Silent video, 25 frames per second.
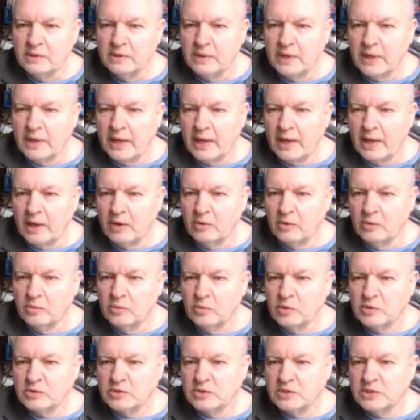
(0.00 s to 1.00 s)
Now,
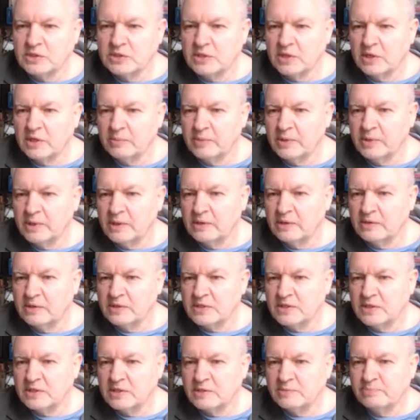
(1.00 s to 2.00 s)
what's this up here?
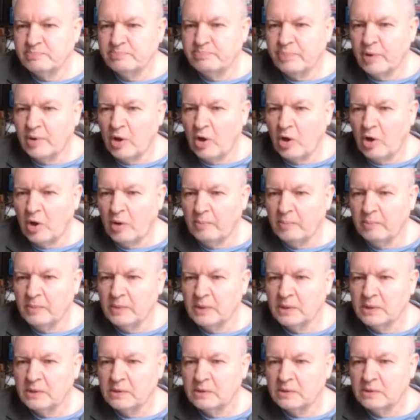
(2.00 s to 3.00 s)
This is
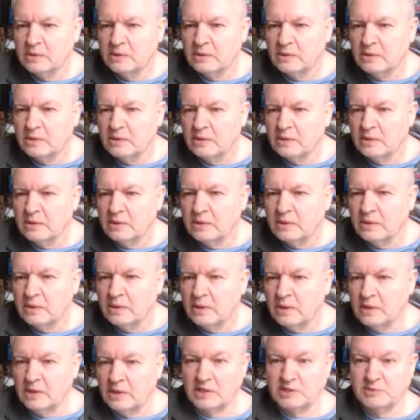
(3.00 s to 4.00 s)
BOM,
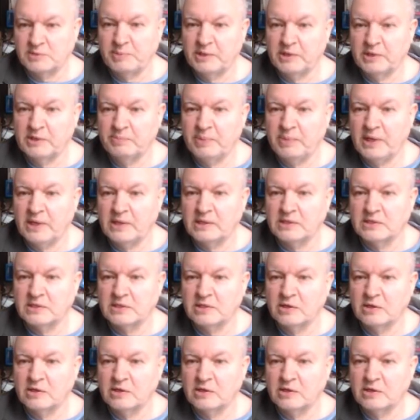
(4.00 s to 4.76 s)
and that's pick and place.